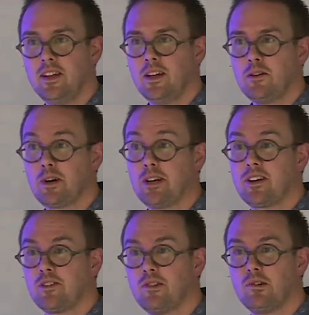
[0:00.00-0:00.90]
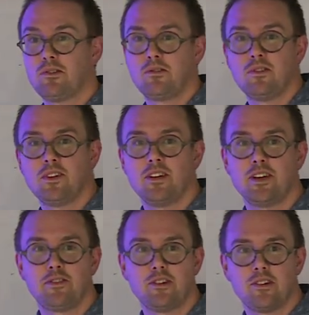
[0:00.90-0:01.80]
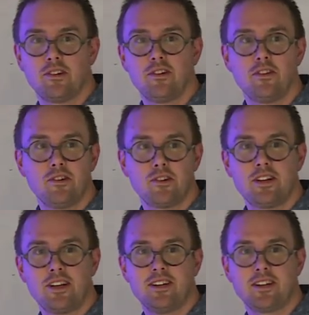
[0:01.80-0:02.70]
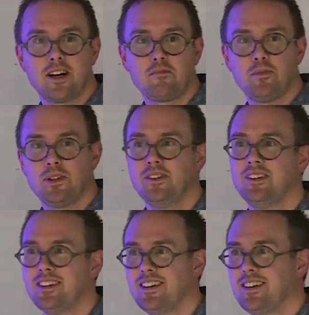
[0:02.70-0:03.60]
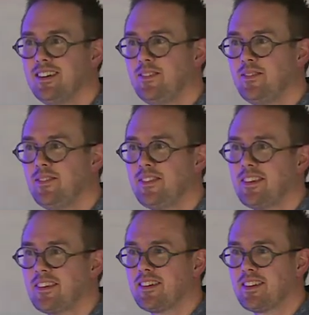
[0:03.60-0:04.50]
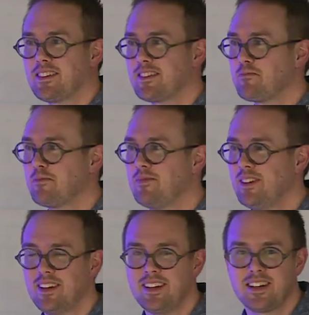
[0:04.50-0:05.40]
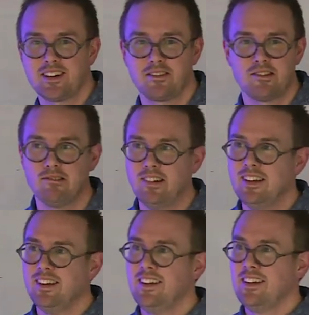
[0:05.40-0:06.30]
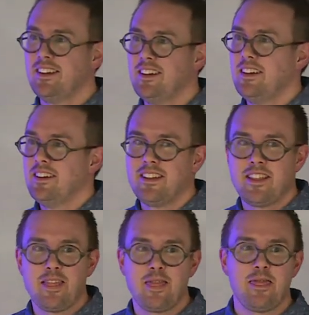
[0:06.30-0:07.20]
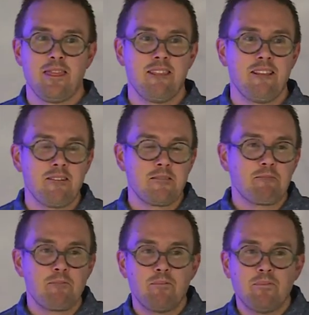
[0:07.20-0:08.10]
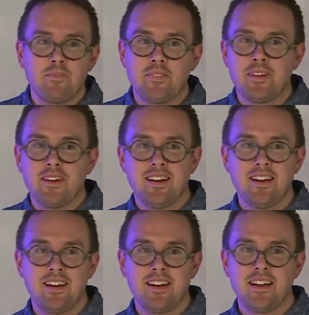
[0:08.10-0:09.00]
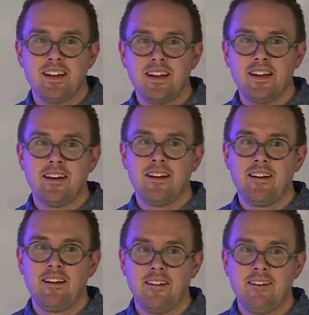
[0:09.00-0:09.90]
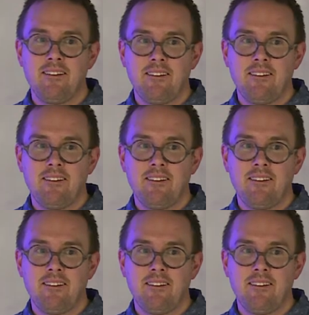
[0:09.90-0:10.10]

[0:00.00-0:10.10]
where you can vote if you're 13 and up. Um, so that's kind of cool. The thing is that projects like these require quality assurance, uh,